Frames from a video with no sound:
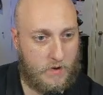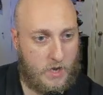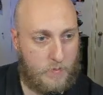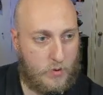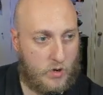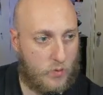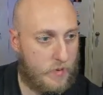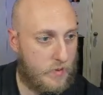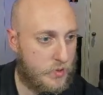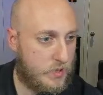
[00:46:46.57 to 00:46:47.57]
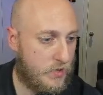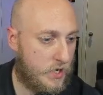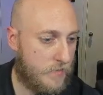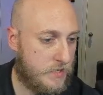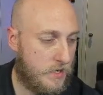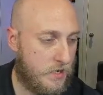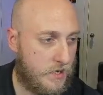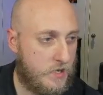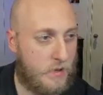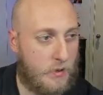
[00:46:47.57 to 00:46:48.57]
APOD wallpaper sometimes.
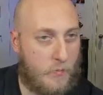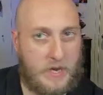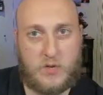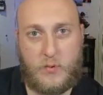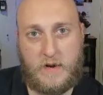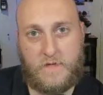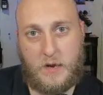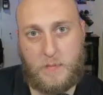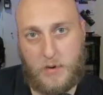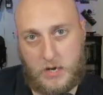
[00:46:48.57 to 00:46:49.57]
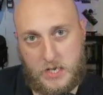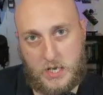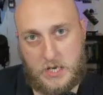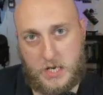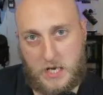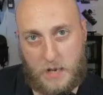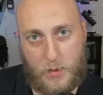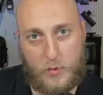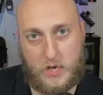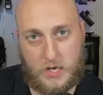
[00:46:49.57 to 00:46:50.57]
The best way to find bugs is to
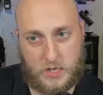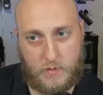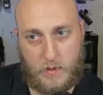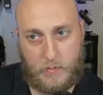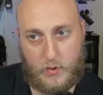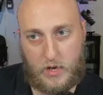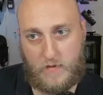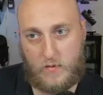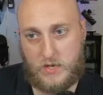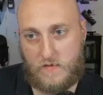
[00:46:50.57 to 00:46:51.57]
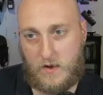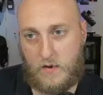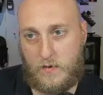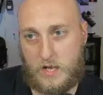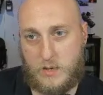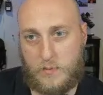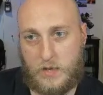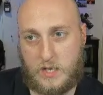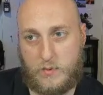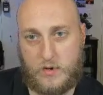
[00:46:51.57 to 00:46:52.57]
demo things to people. I've always found
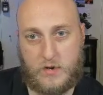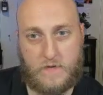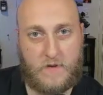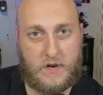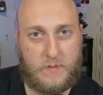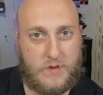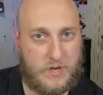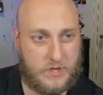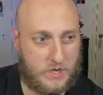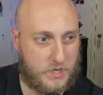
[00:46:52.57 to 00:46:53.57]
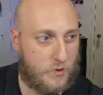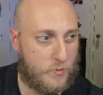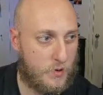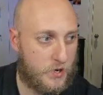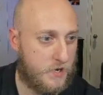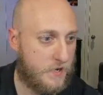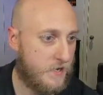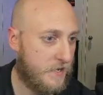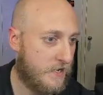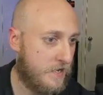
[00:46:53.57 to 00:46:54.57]
that's where you're gonna find a million things go wrong.
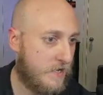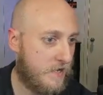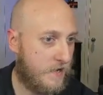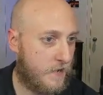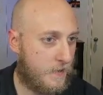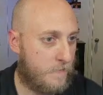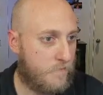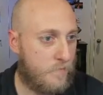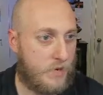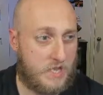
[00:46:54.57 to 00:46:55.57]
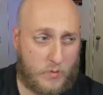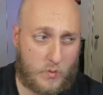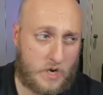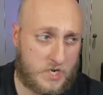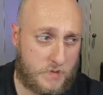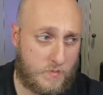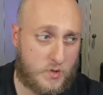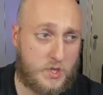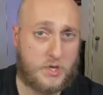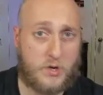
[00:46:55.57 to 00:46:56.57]
But at the moment, actually,
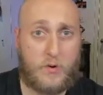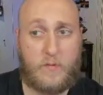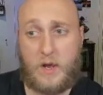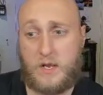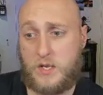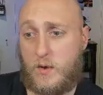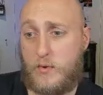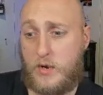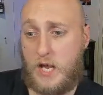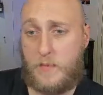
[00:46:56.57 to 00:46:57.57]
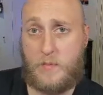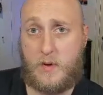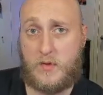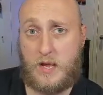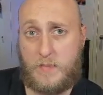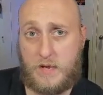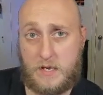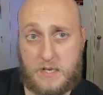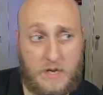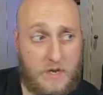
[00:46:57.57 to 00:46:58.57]
most things are going right. So I'm pretty happy about that,
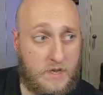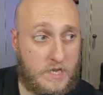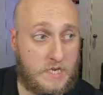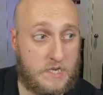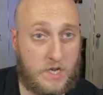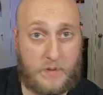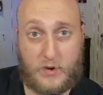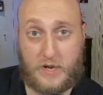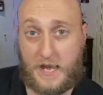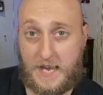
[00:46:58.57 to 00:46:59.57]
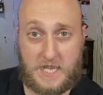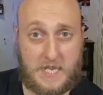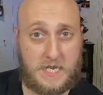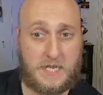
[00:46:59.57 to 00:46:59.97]
because this is not pre-canned, this is